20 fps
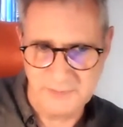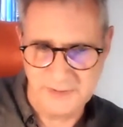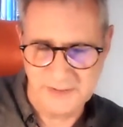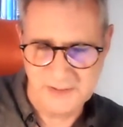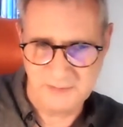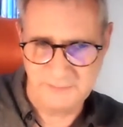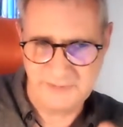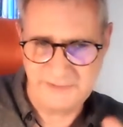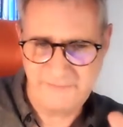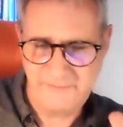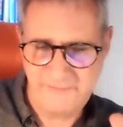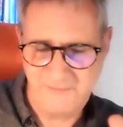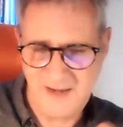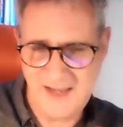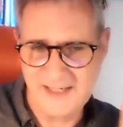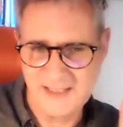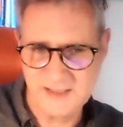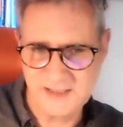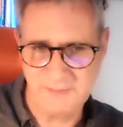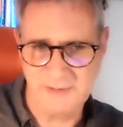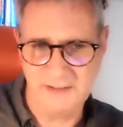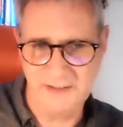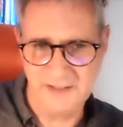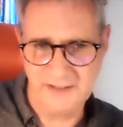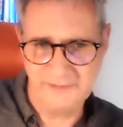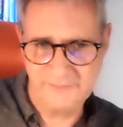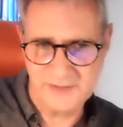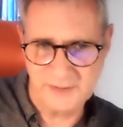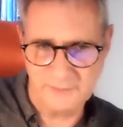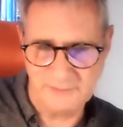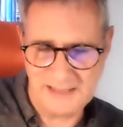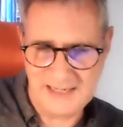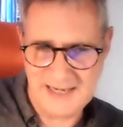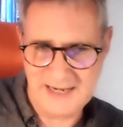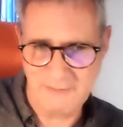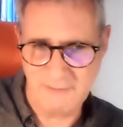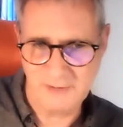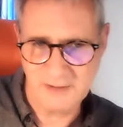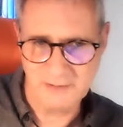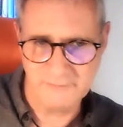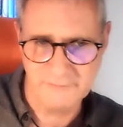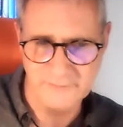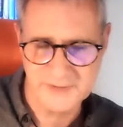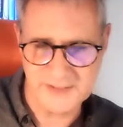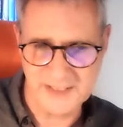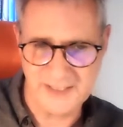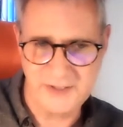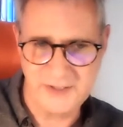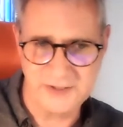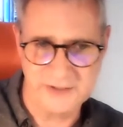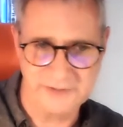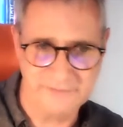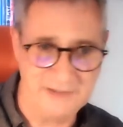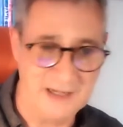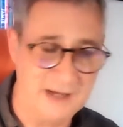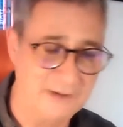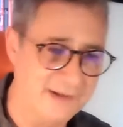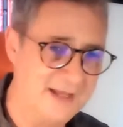but to be flexible enough to allow a conversation to flow.